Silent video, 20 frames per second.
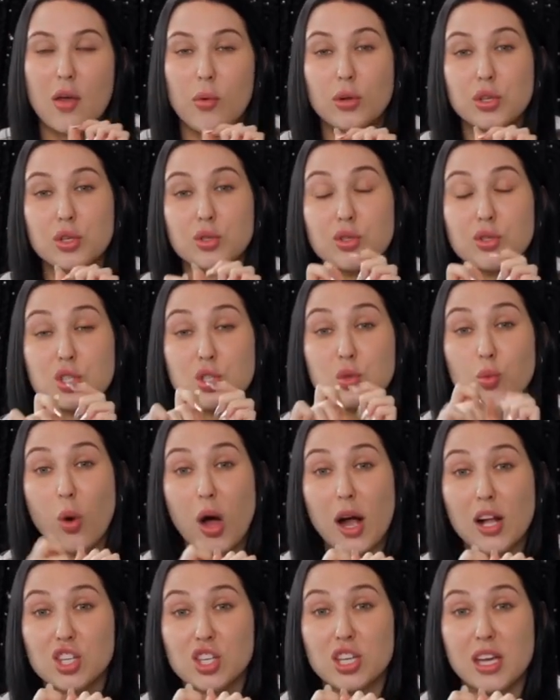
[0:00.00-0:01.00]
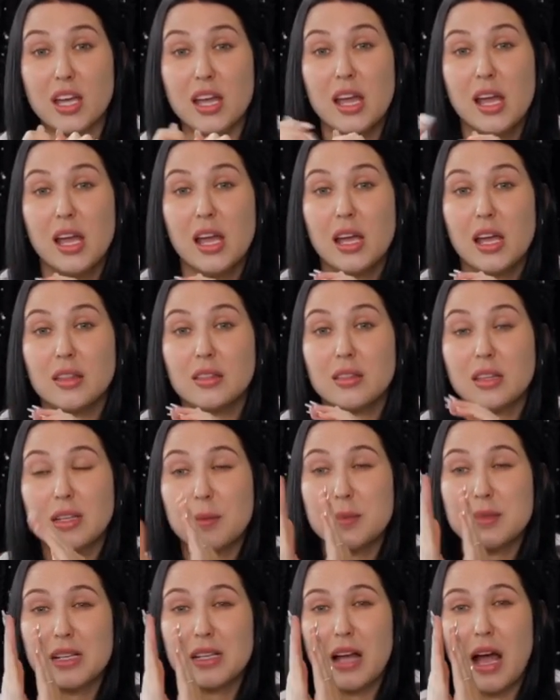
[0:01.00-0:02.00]
And then when you swatch it,
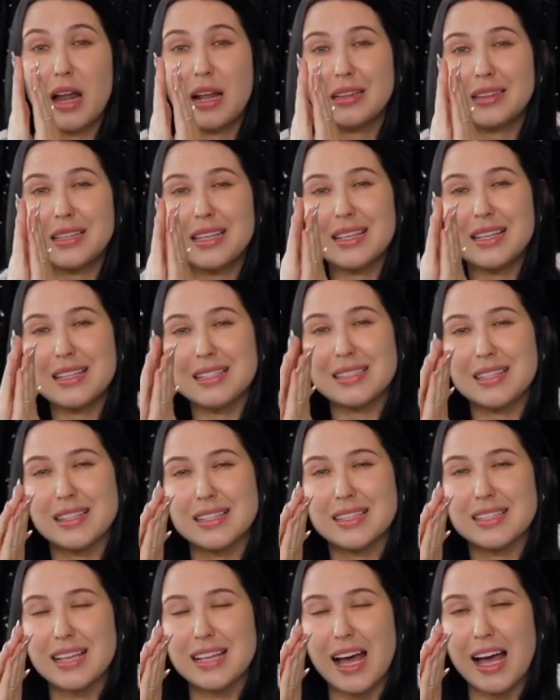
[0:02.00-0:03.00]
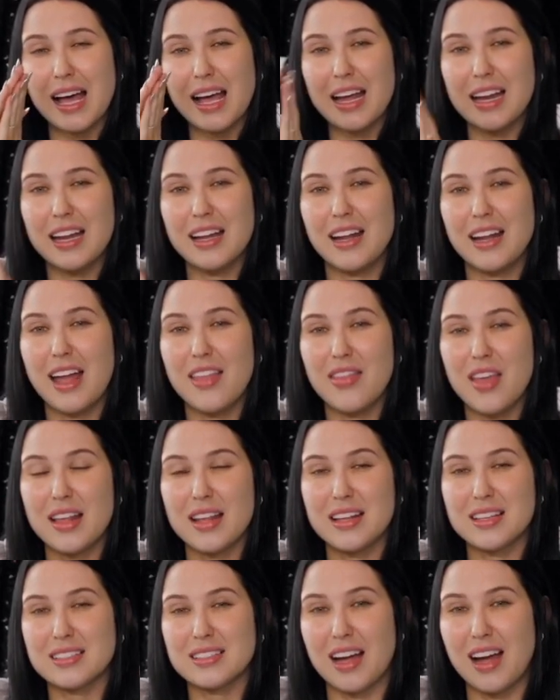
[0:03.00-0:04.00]
the lipstick kind of leans to the side and
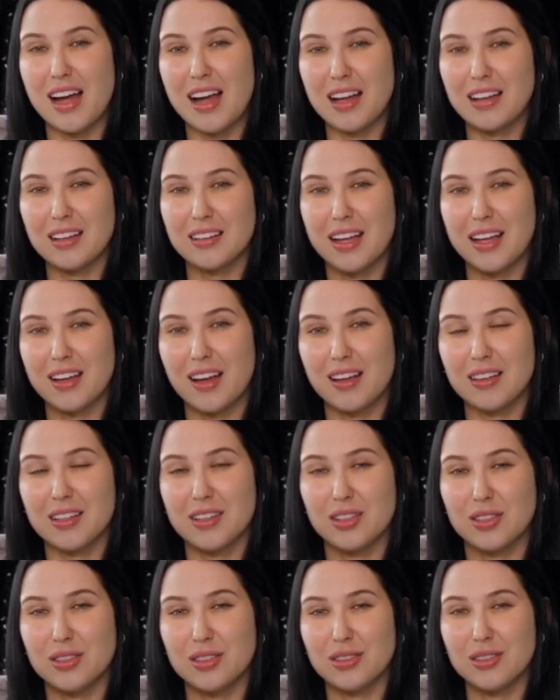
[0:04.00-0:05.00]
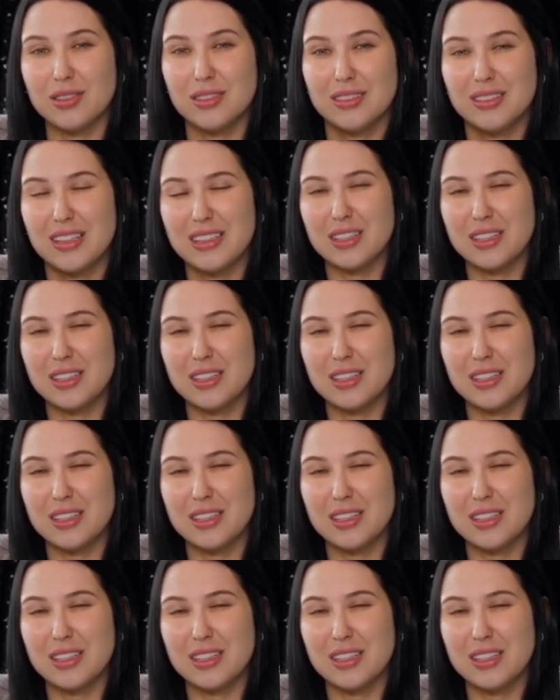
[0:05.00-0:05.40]
then it's got like a little